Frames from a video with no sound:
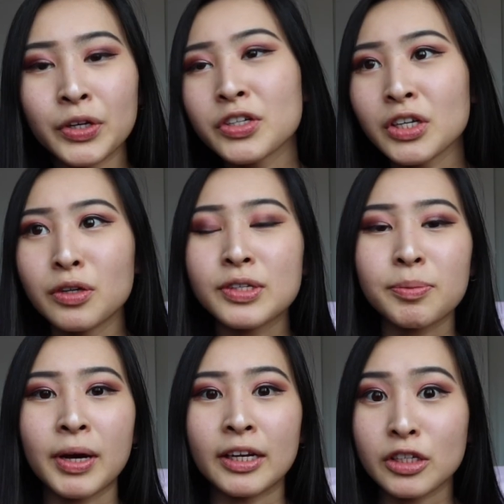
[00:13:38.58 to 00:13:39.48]
Or you should use
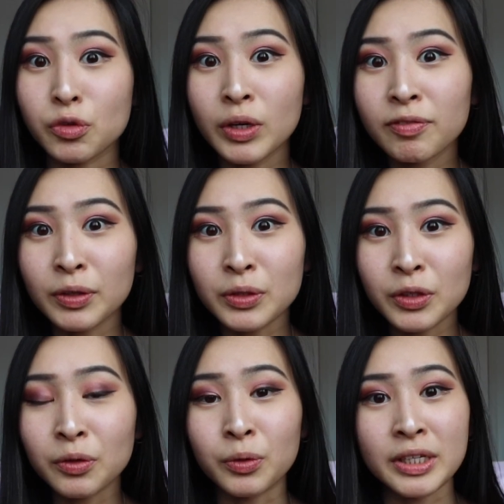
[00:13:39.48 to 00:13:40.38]
some kind of screen
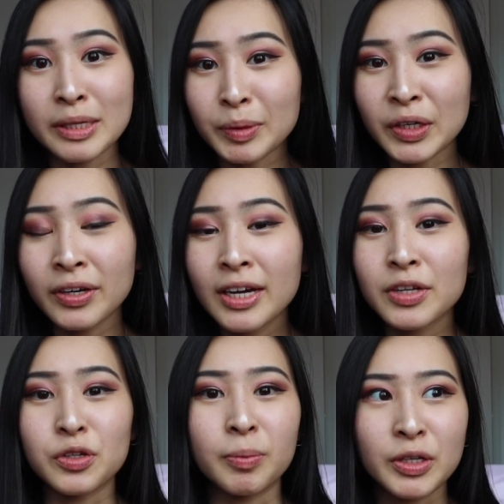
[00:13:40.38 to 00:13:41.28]
filter or dimmer
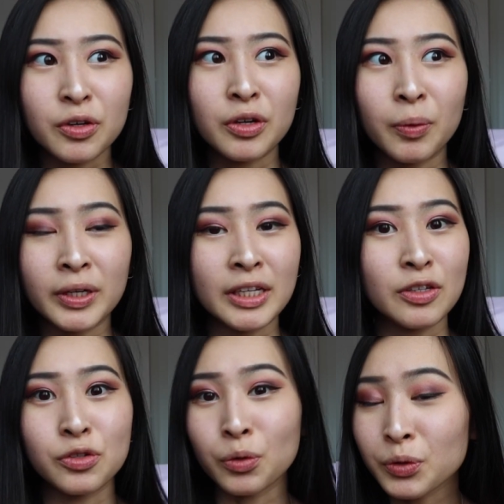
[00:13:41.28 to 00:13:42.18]
to make sure no one is
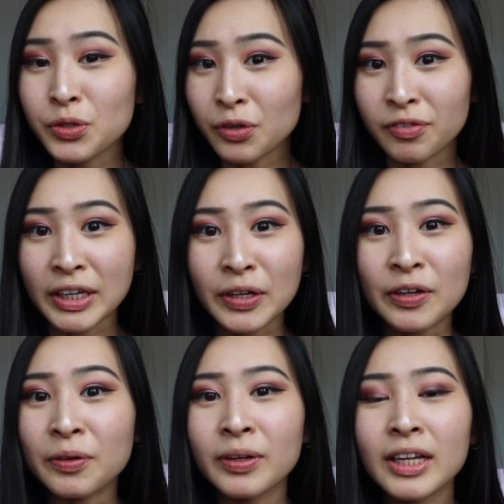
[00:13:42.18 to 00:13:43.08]
shoulder surfing
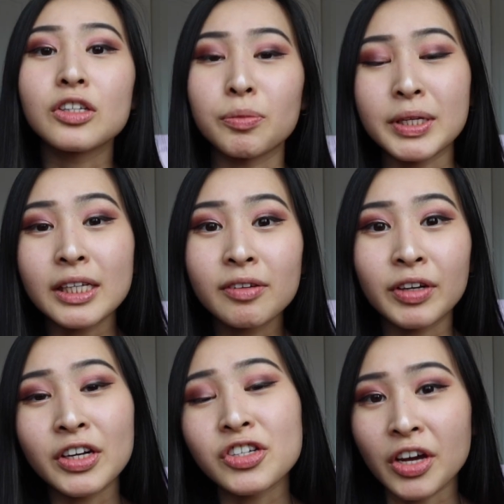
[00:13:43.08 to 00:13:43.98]
you. So basically
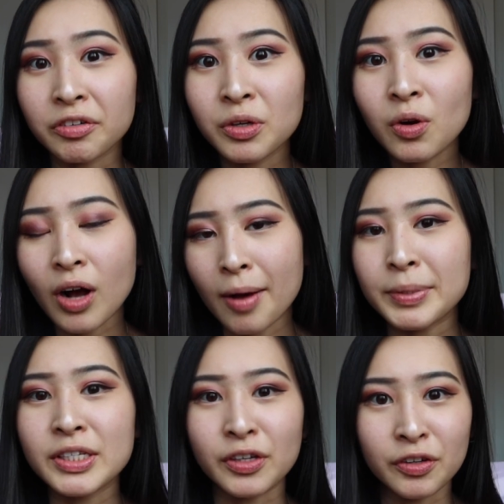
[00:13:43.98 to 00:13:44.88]
very general
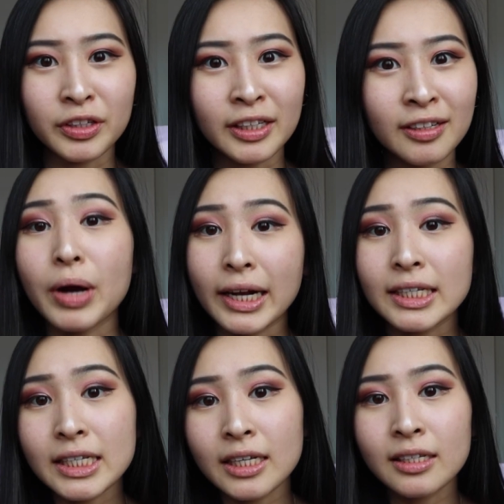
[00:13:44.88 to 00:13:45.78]
common security
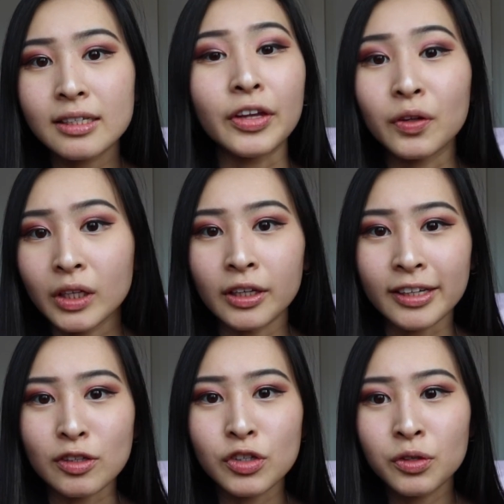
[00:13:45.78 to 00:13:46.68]
practices that you can
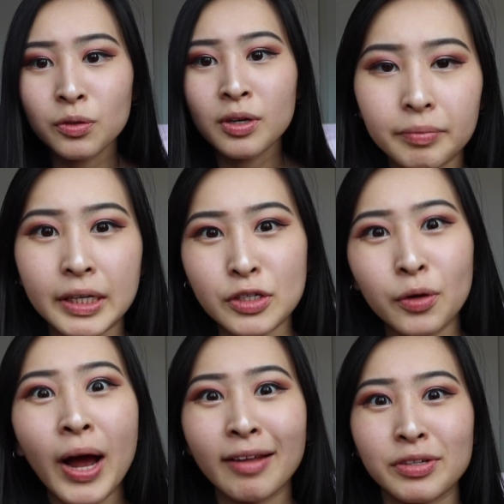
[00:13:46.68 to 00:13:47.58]
look into because you
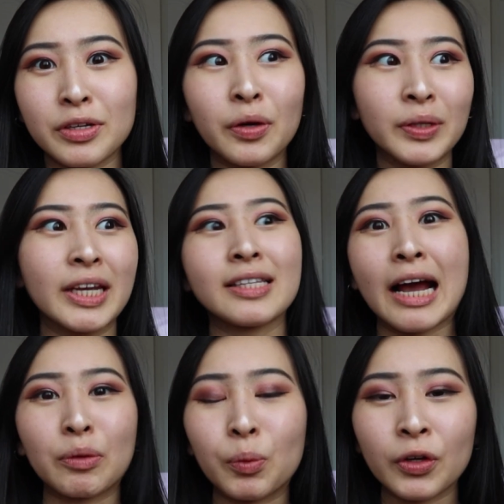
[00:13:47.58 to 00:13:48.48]
don't have to know the
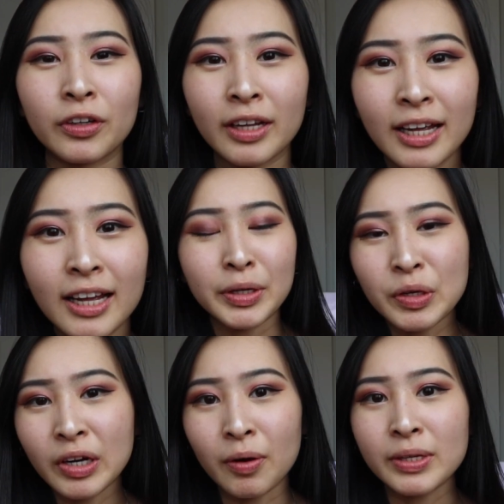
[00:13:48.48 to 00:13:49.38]
exact word, but you
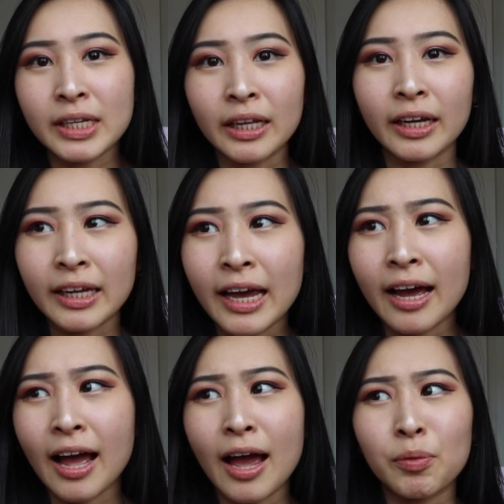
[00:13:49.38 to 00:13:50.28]
can always say like,
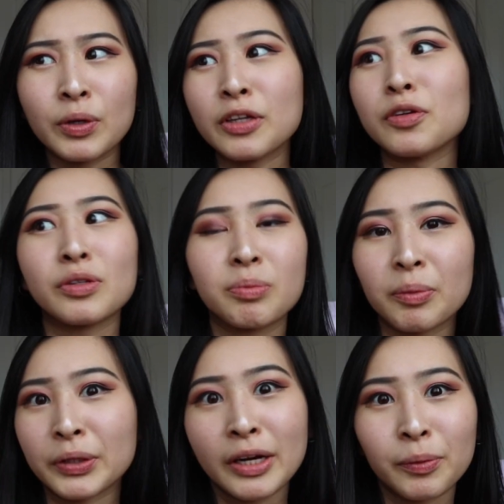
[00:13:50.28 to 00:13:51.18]
yeah, I wouldn't use
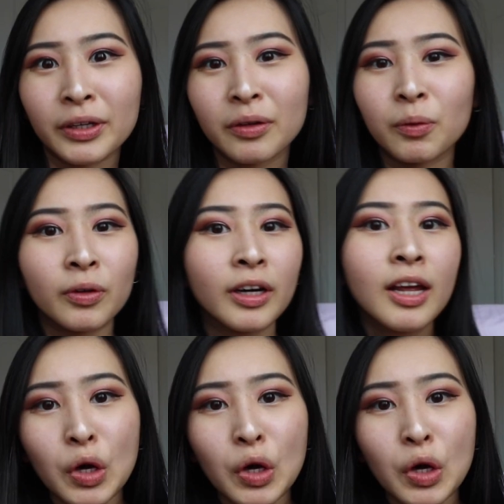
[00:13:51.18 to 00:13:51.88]
public network or,